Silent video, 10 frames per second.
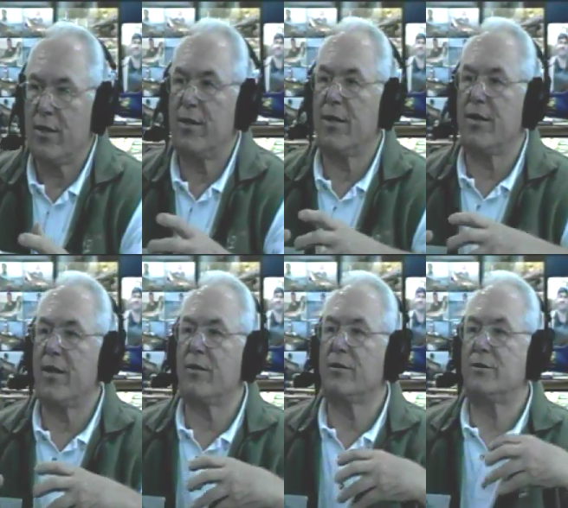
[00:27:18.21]

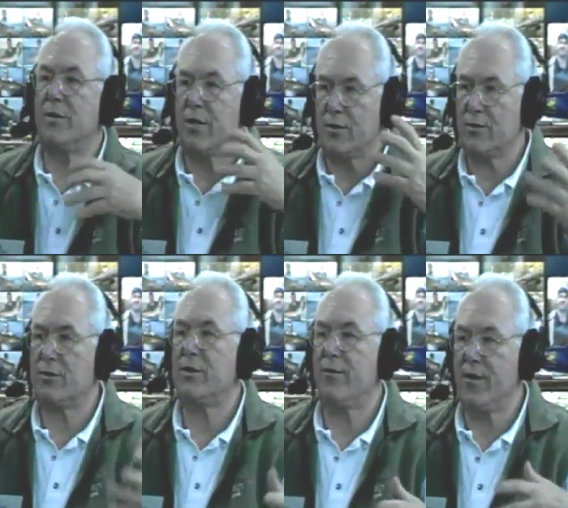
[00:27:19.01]
There's
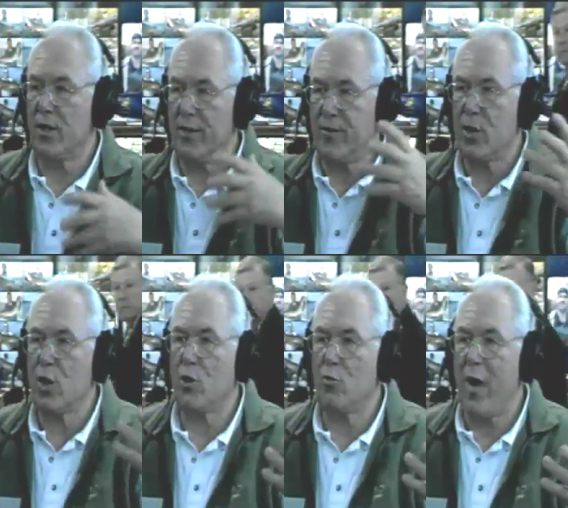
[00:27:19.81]
if you
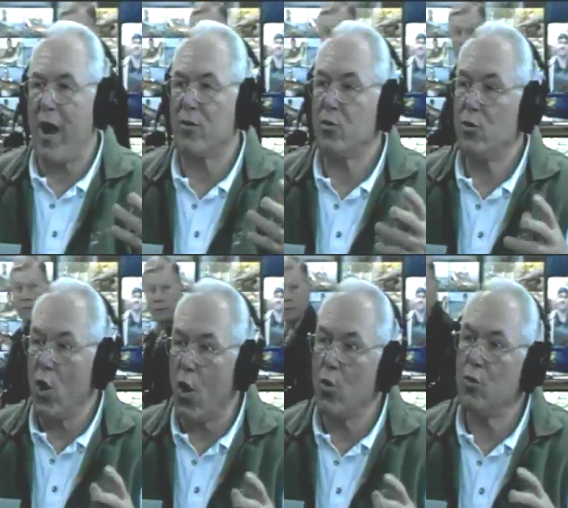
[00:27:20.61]
look around, you
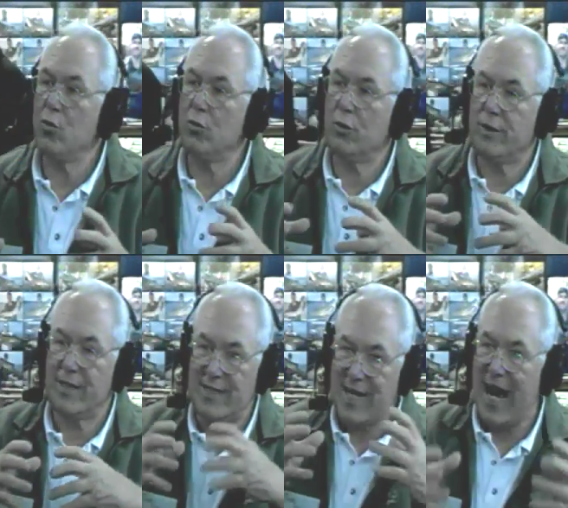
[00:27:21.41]
know who
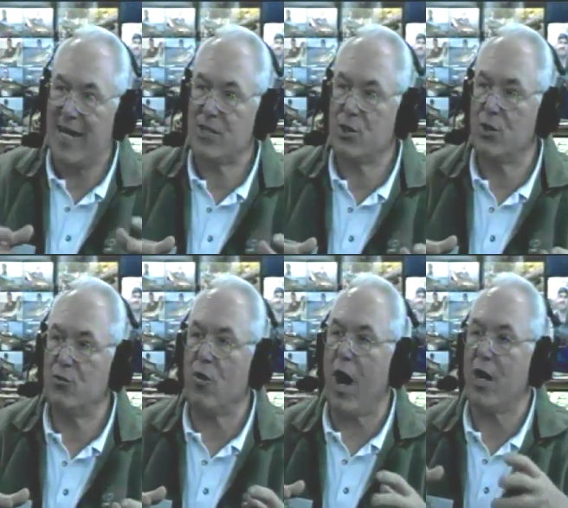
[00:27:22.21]
designs good
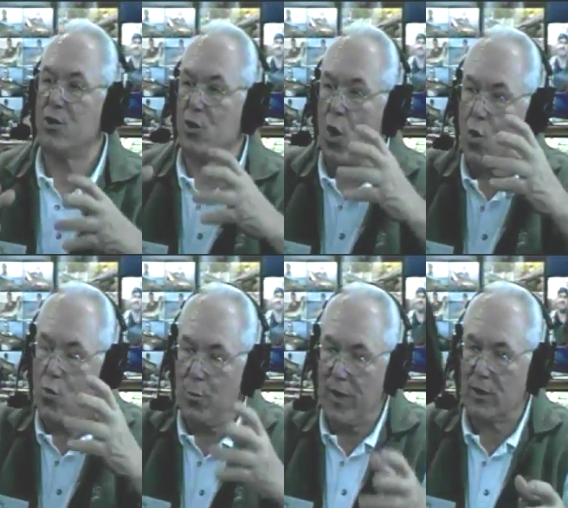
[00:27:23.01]
rods, you know who
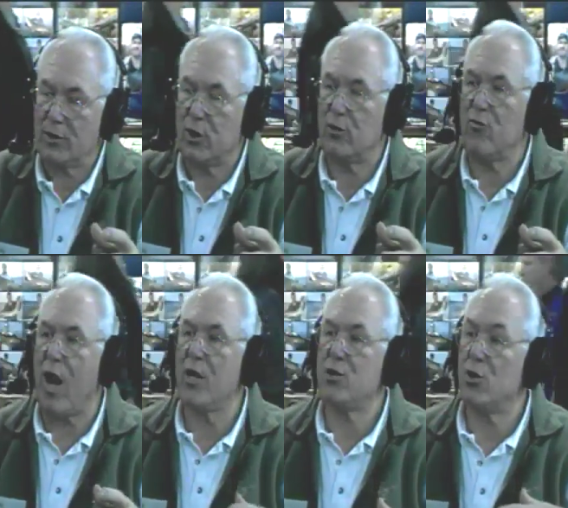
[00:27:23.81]
builds good
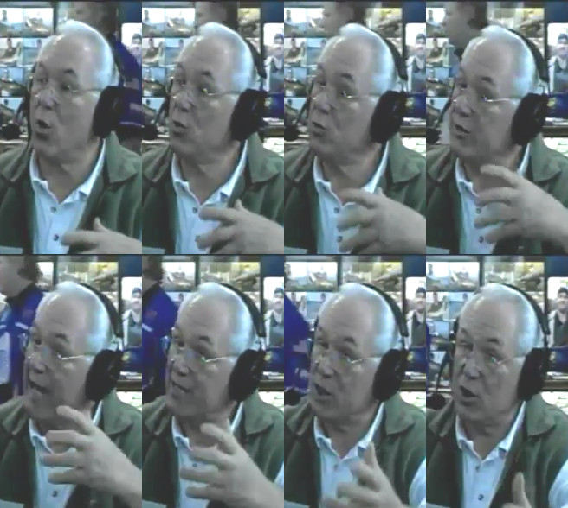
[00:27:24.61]
rods, you know who
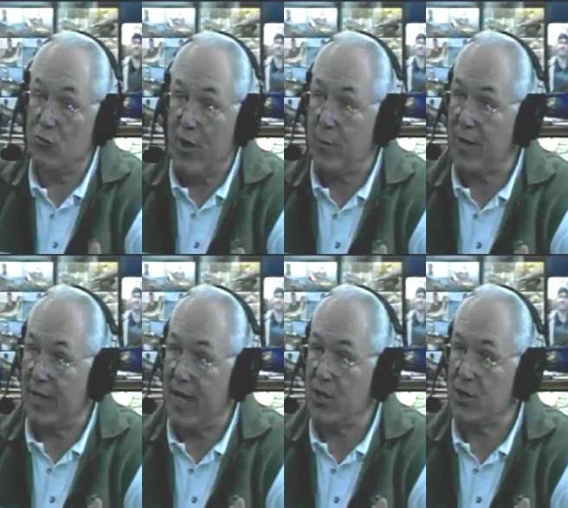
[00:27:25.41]
has a good reputation.